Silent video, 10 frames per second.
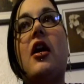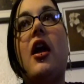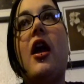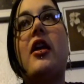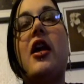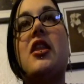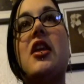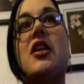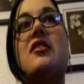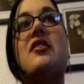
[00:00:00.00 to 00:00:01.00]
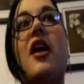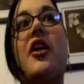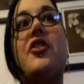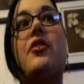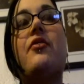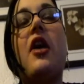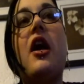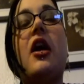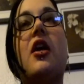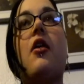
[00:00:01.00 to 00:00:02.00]
I think it's kind of
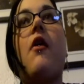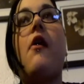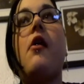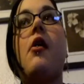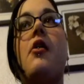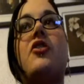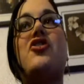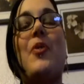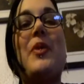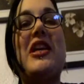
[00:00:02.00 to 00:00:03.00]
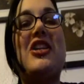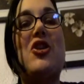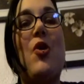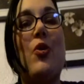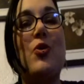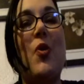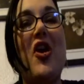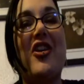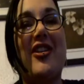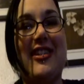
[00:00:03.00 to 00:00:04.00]
like jumping into cold
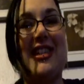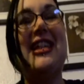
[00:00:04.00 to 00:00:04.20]
water.